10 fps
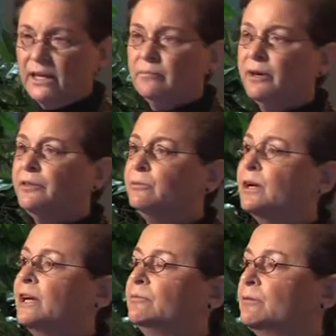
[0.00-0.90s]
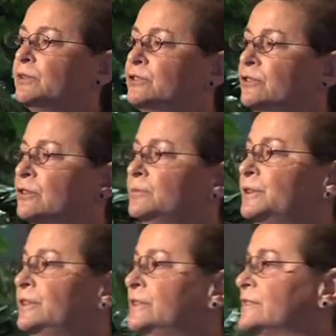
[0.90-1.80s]
And by the way, when we do
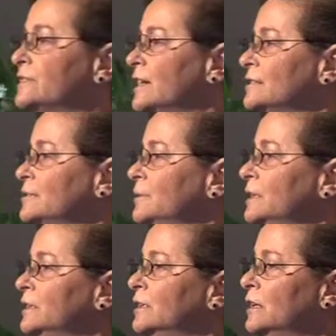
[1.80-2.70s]
complete an assessment,